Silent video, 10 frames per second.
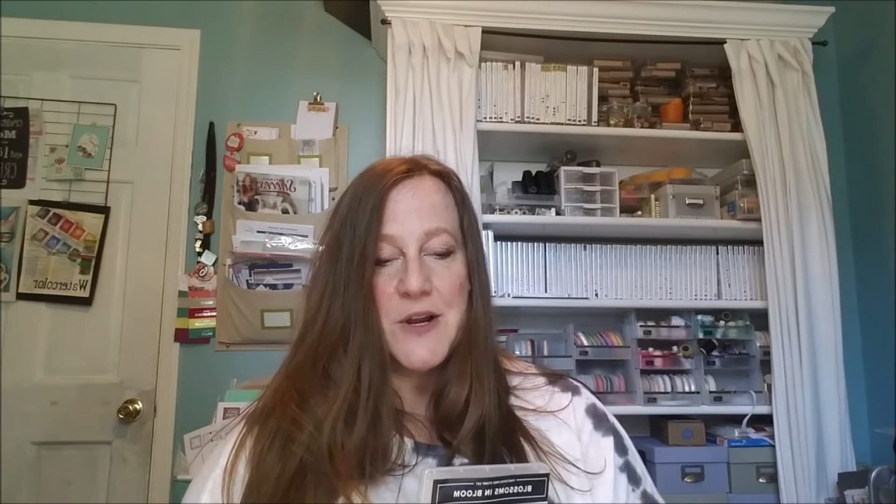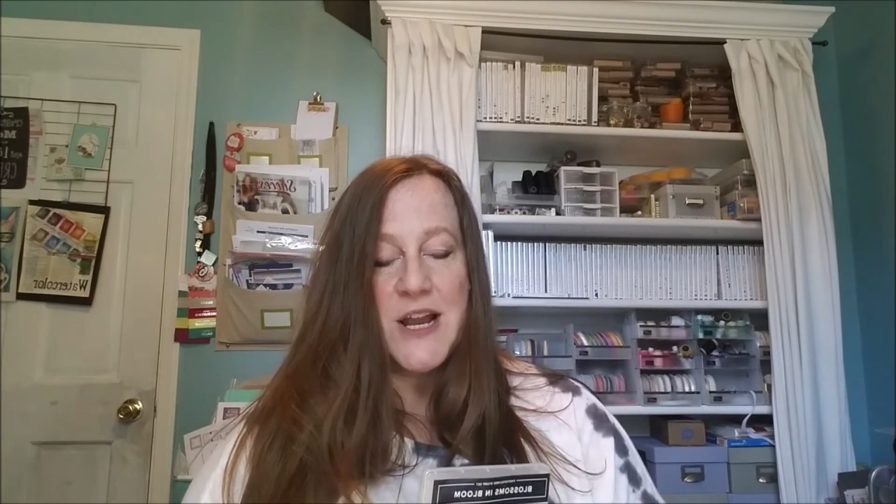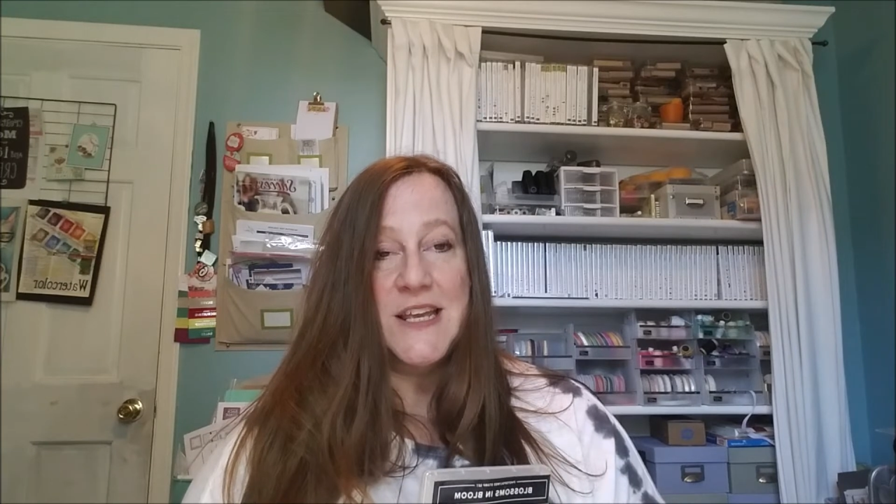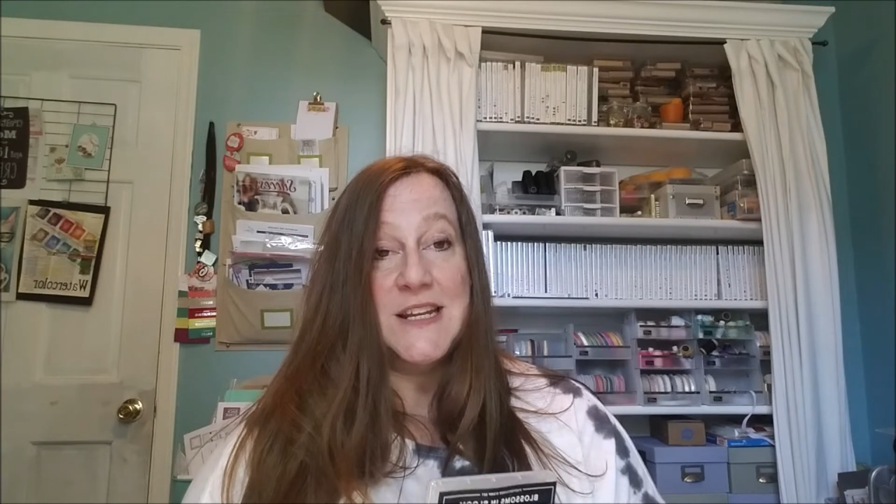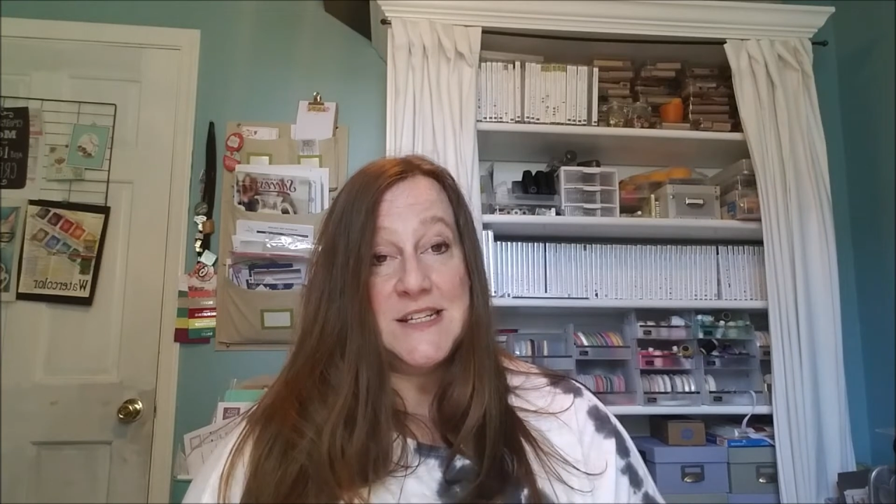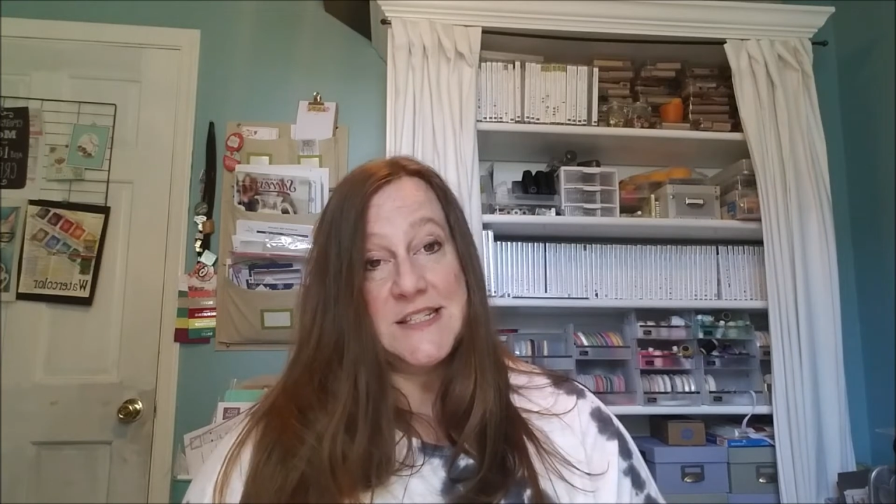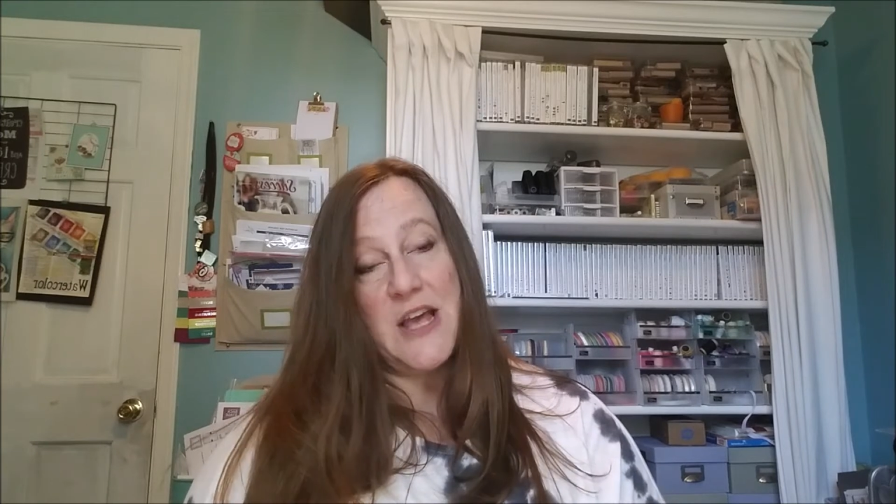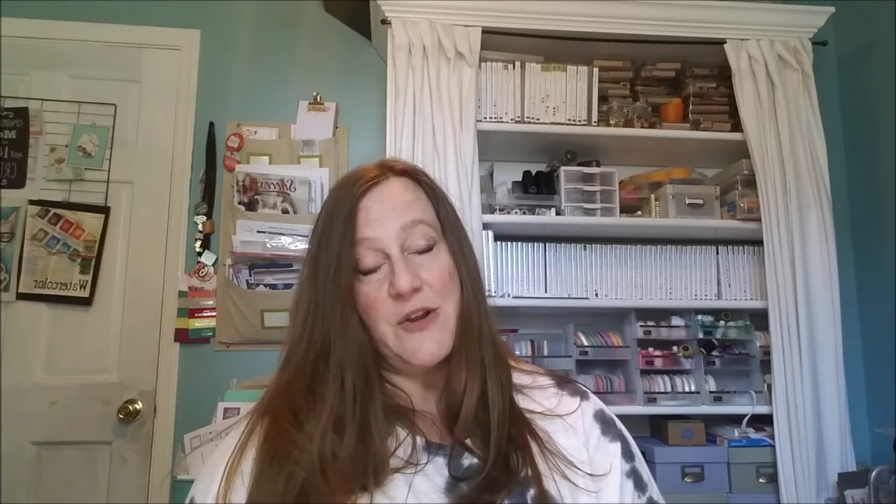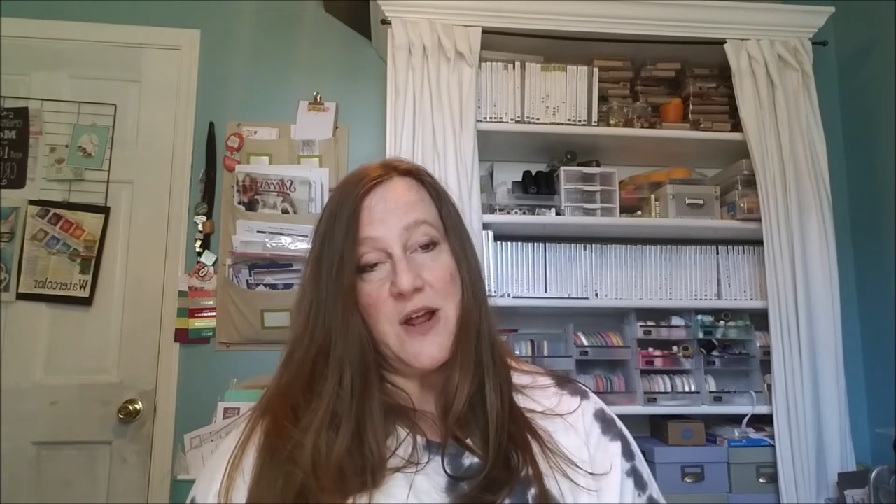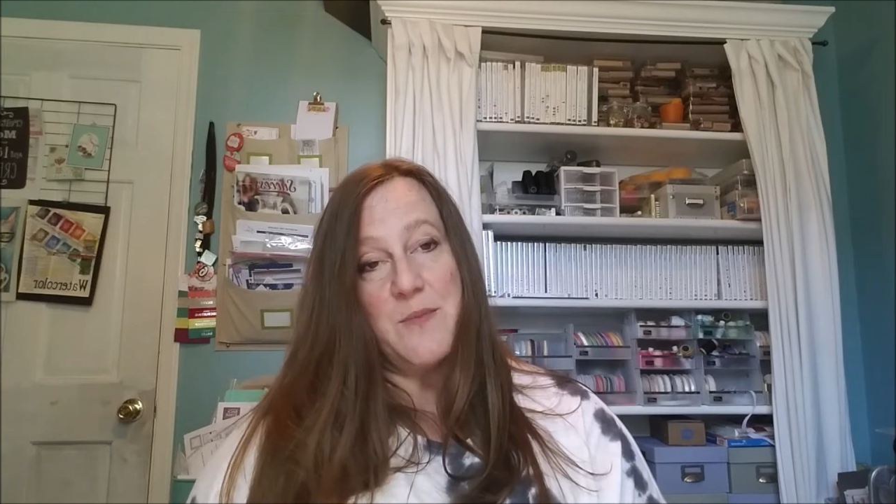and get a
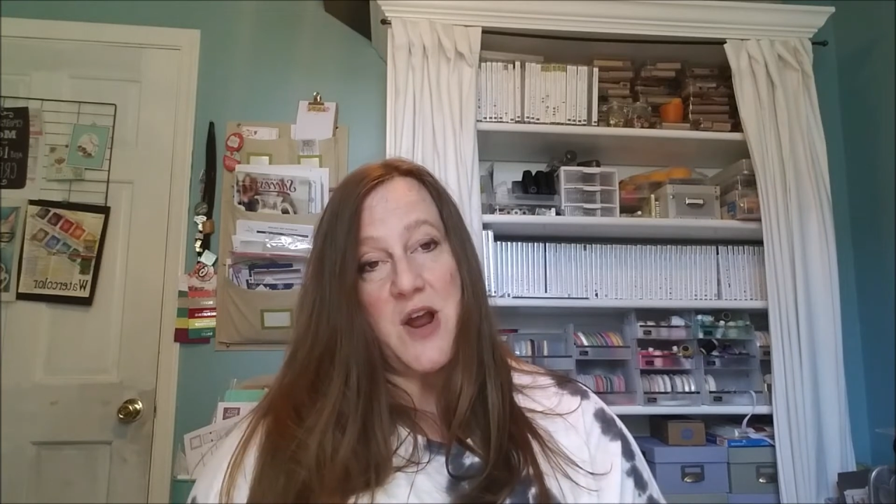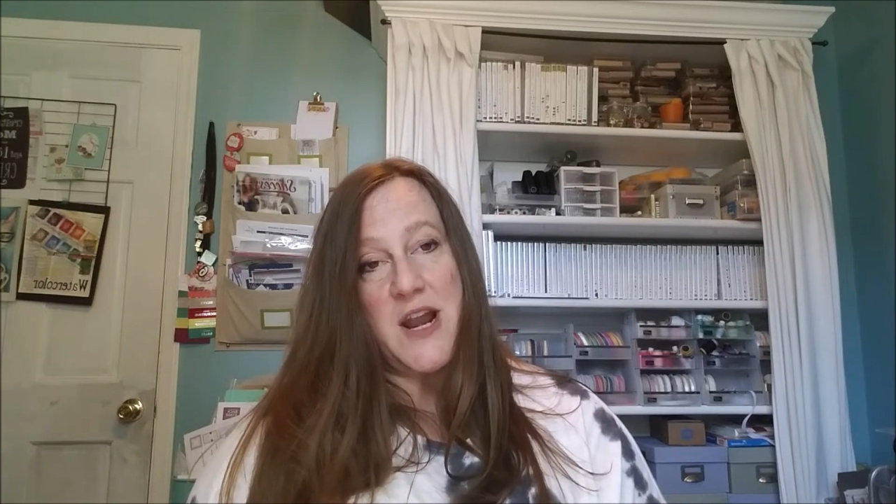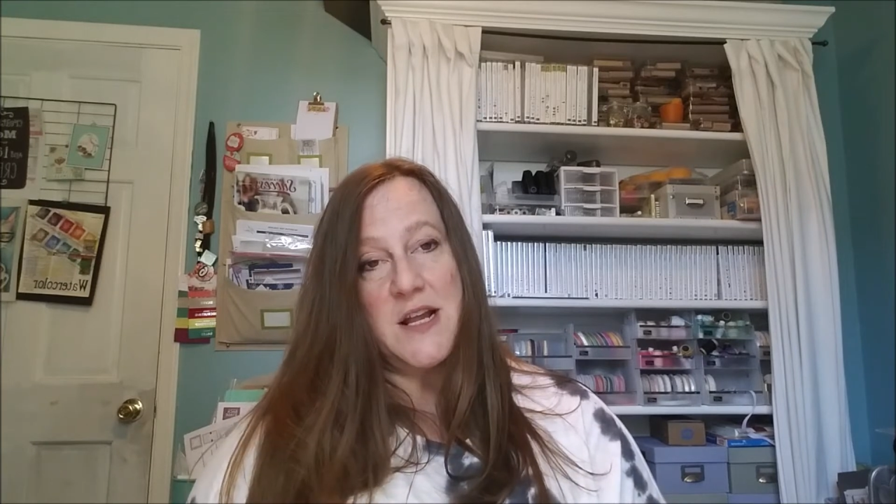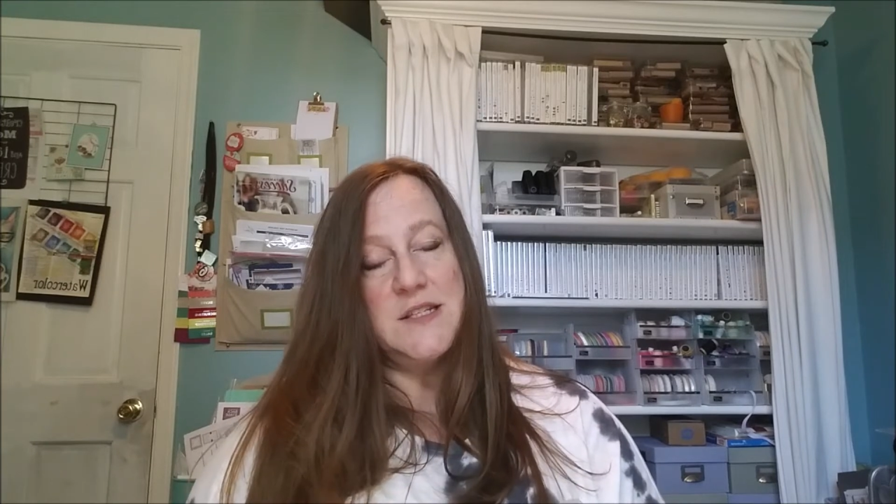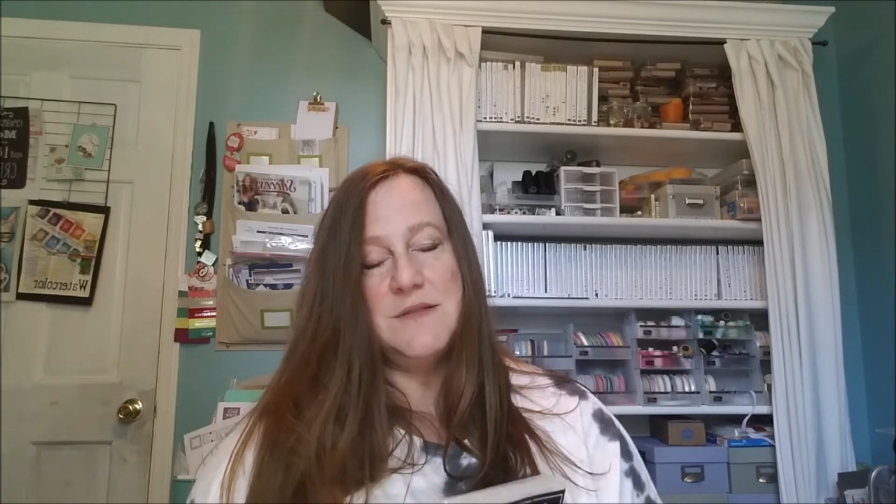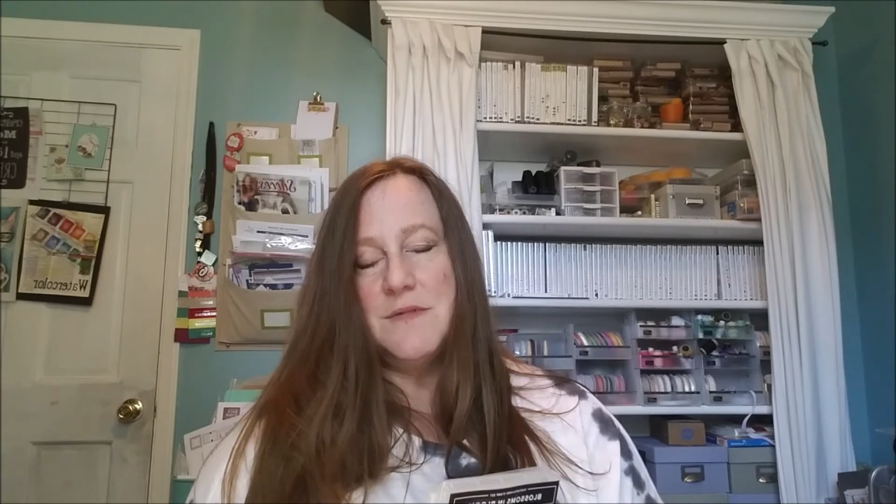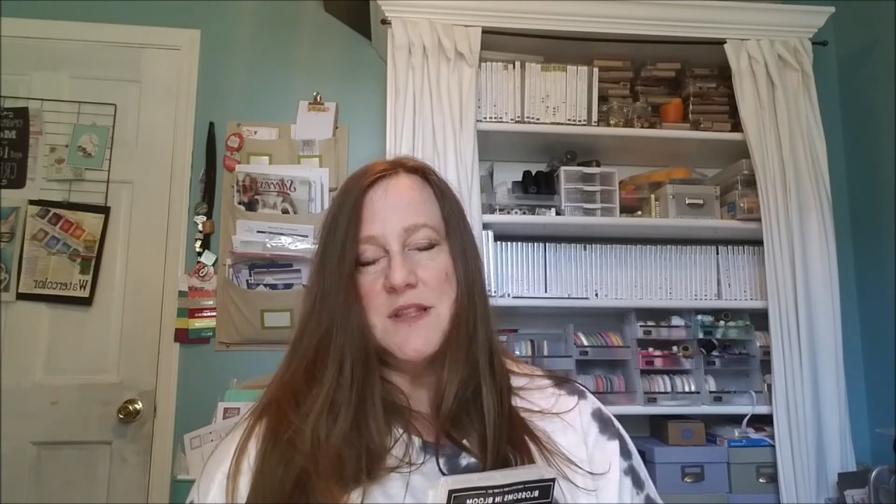discount on products.